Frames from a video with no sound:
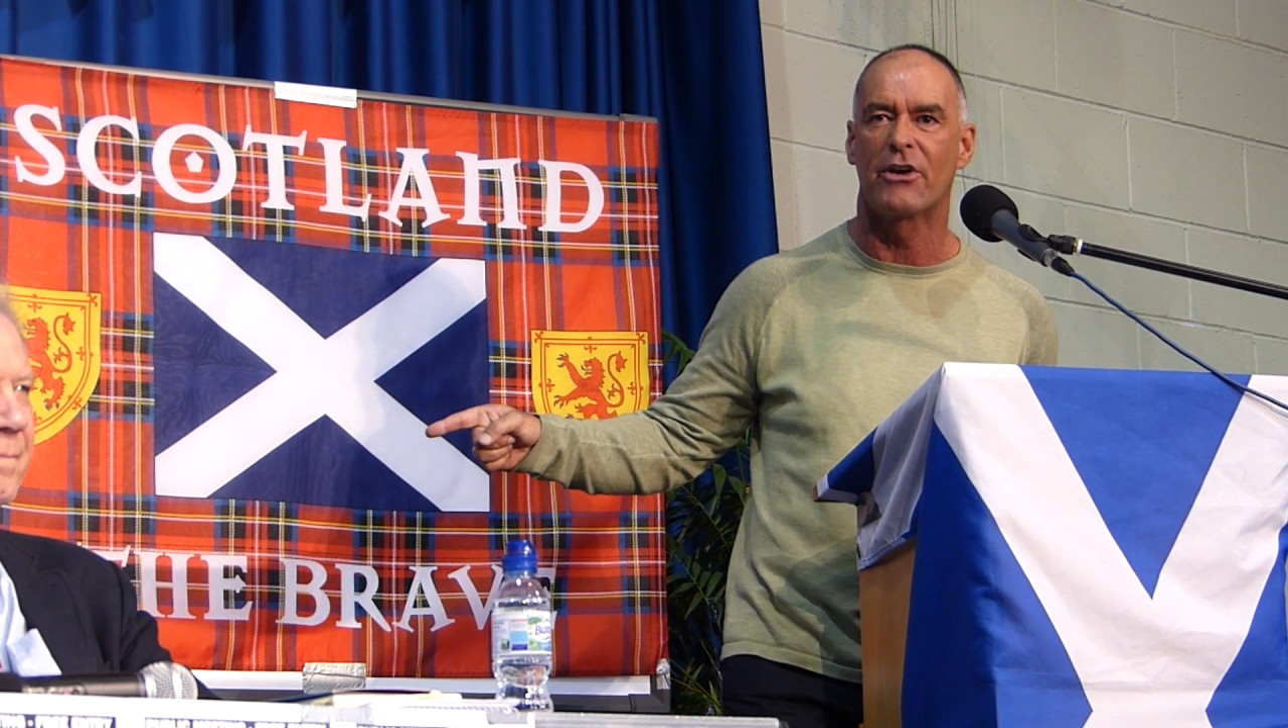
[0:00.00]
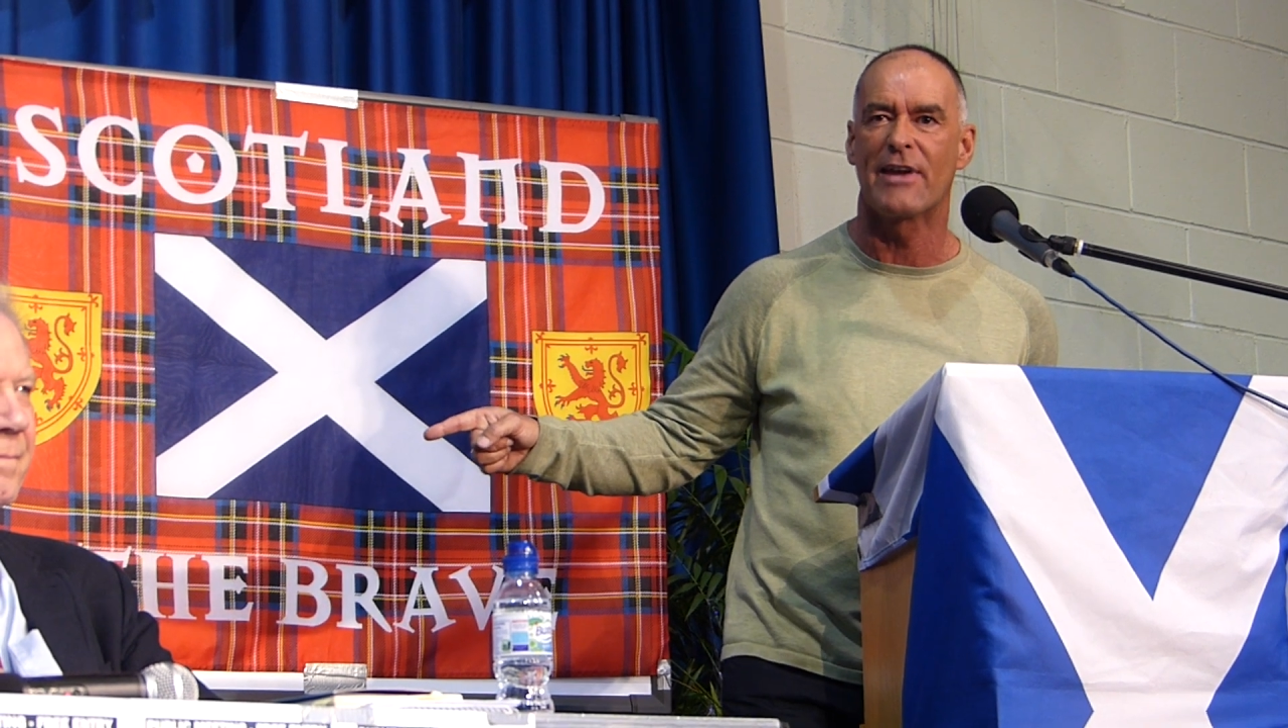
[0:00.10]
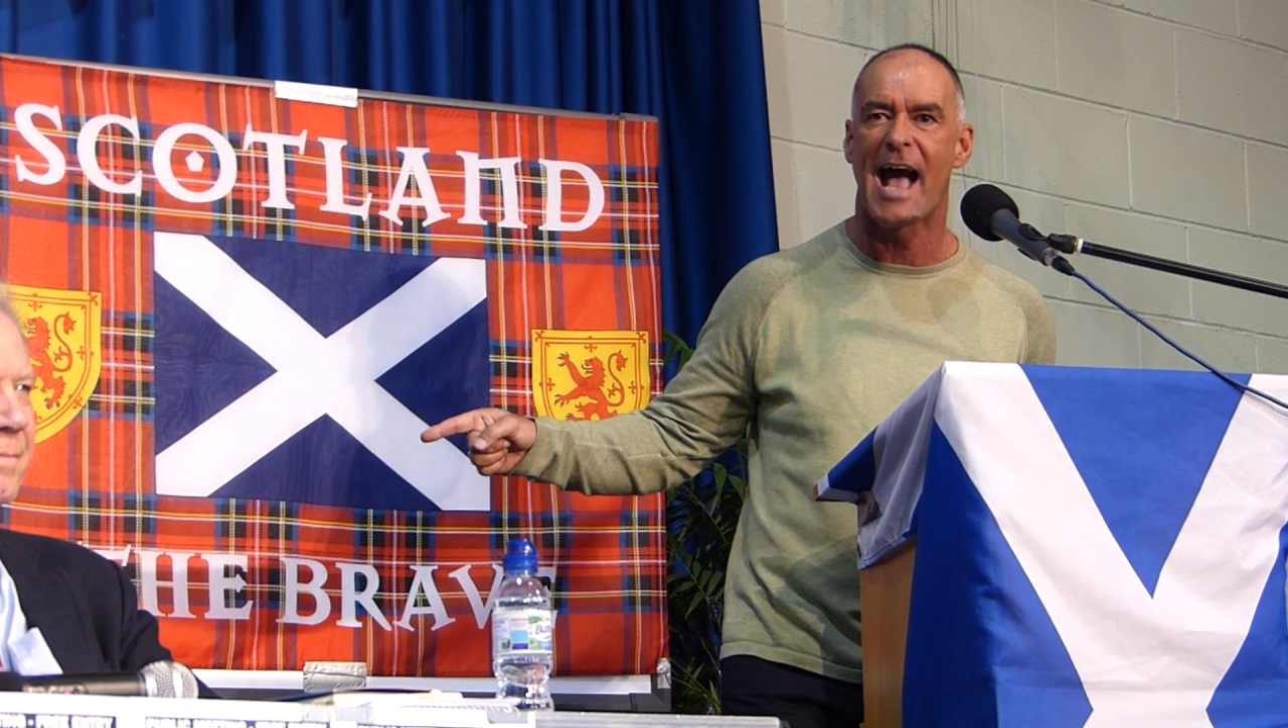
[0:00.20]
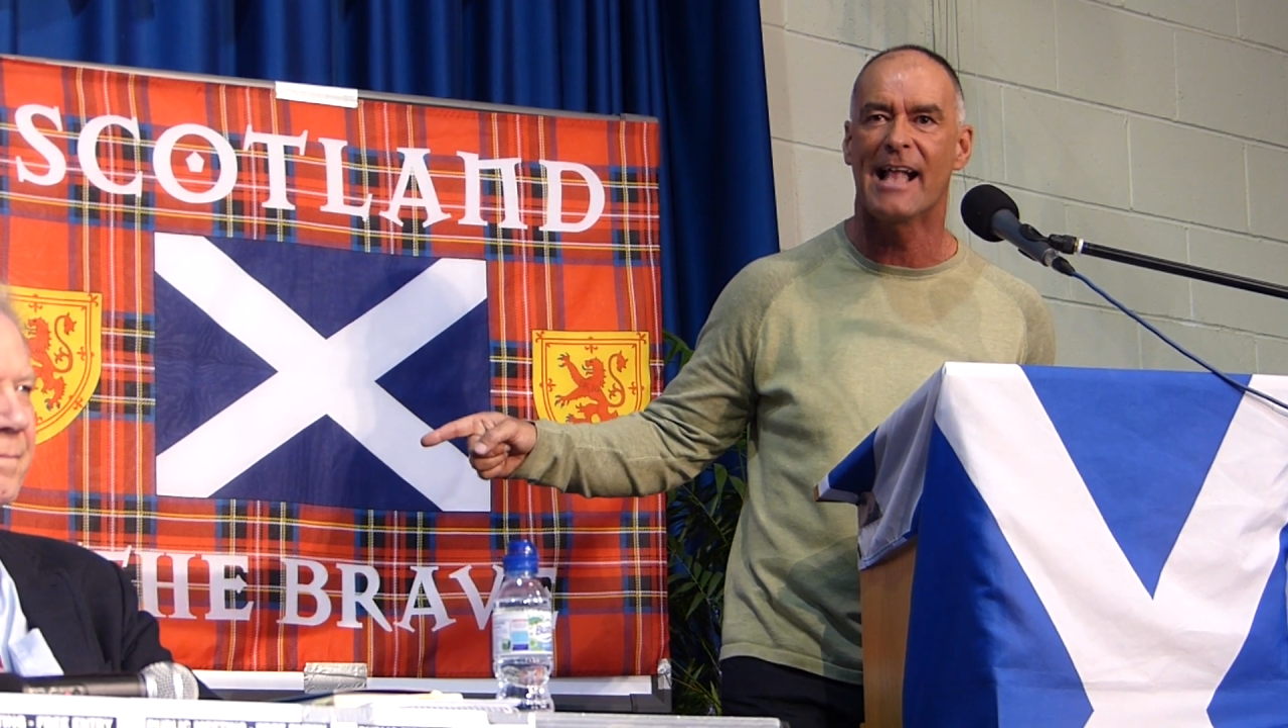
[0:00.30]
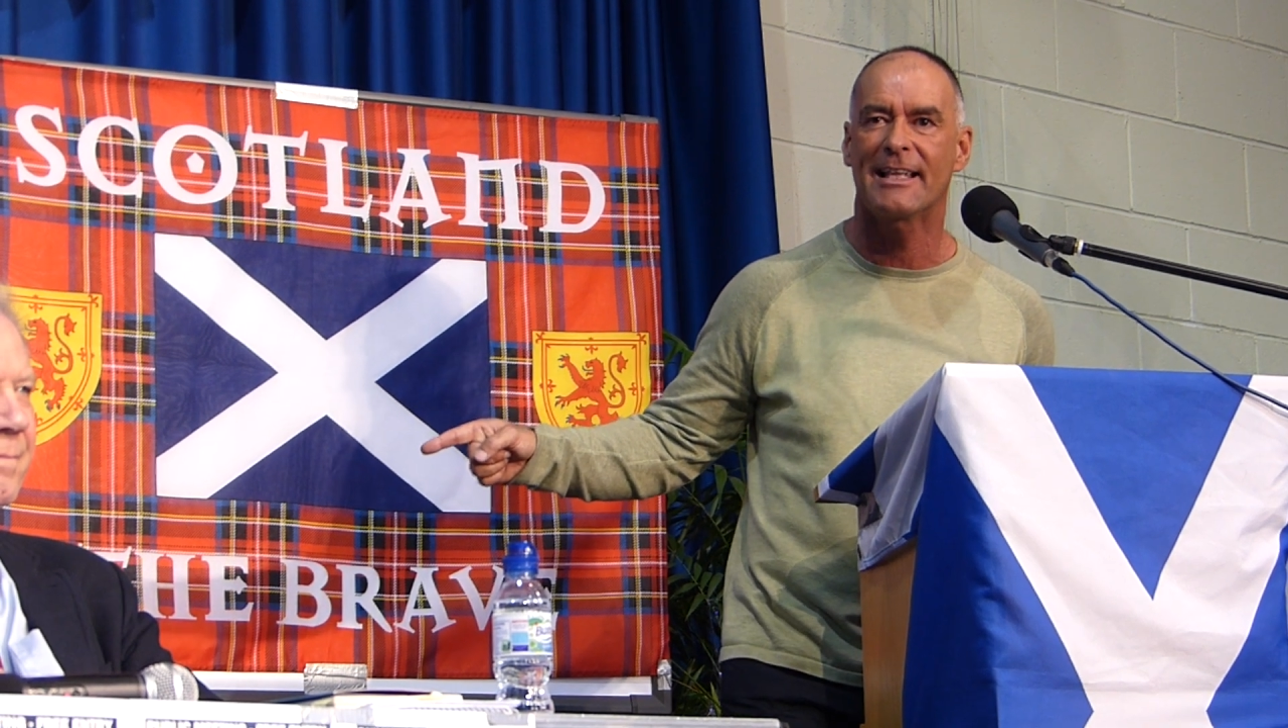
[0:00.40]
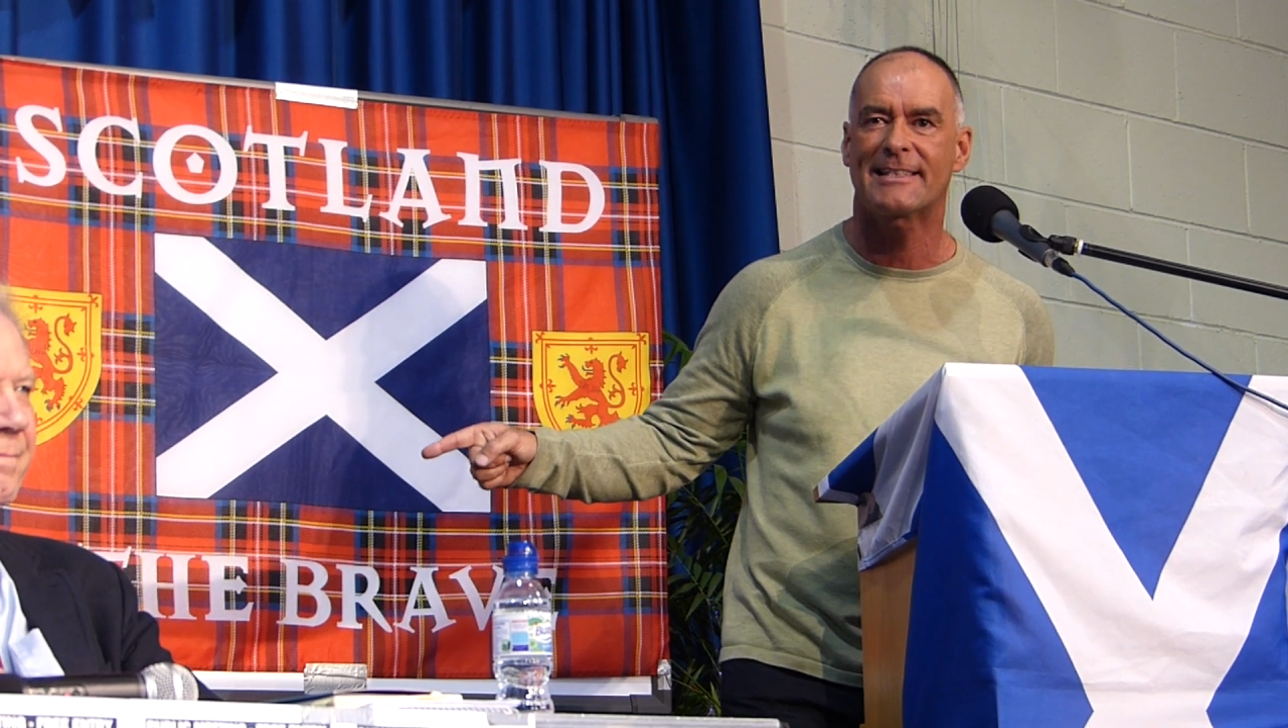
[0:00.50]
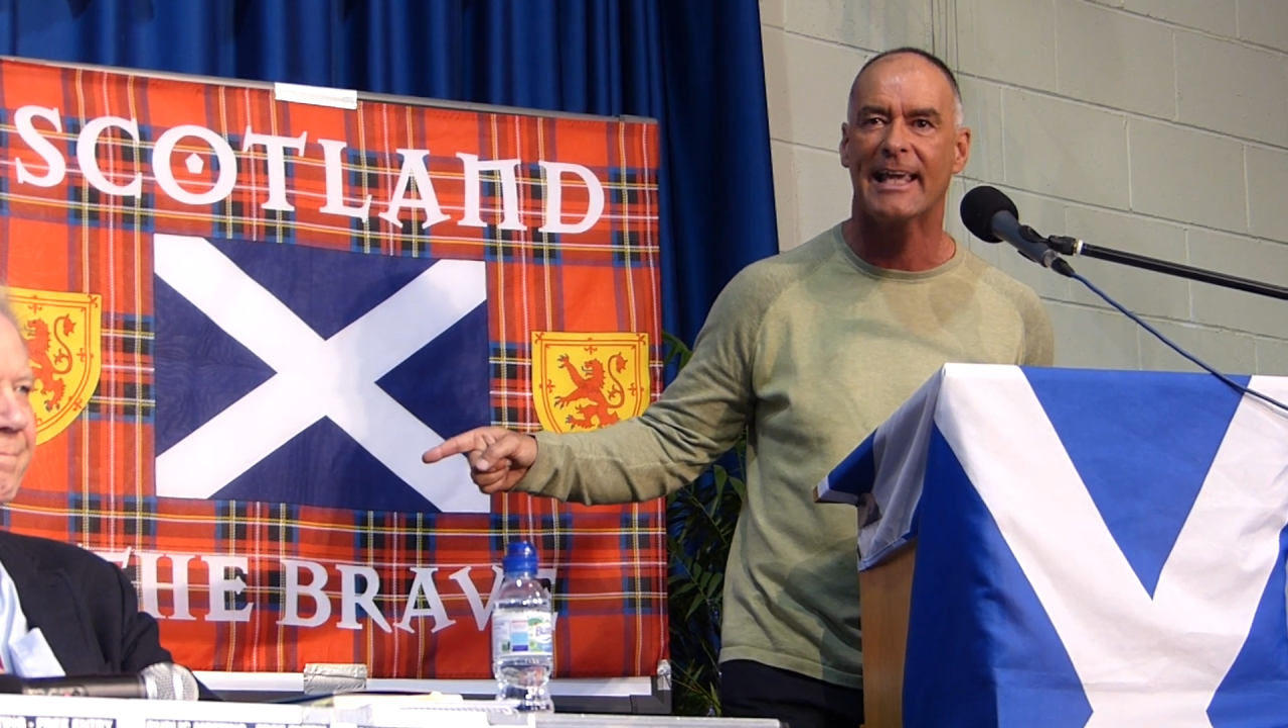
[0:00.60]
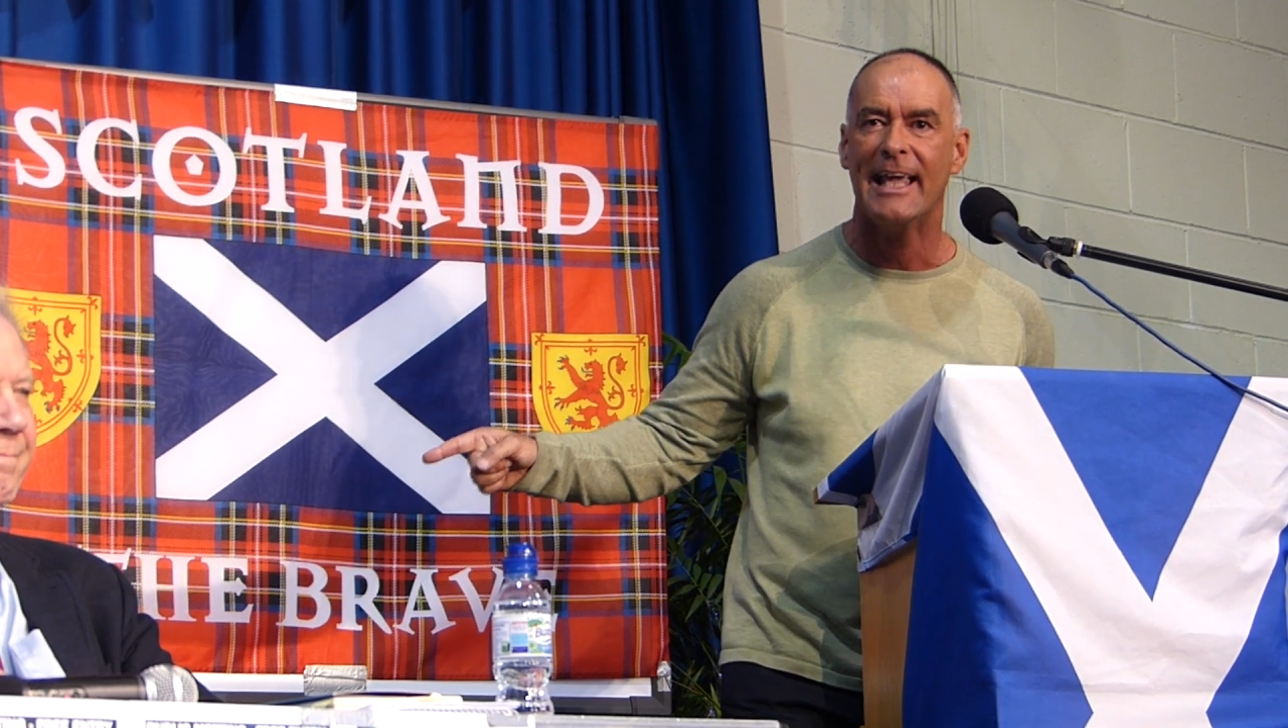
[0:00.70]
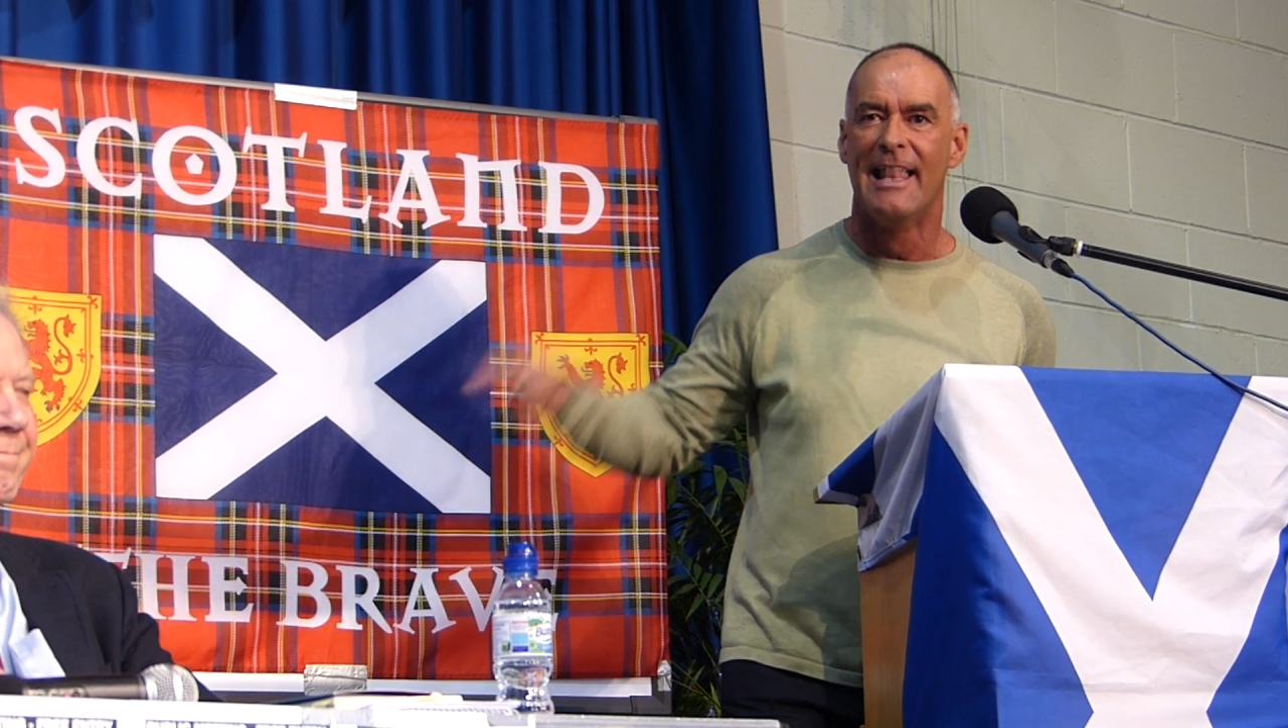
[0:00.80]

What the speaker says: reality.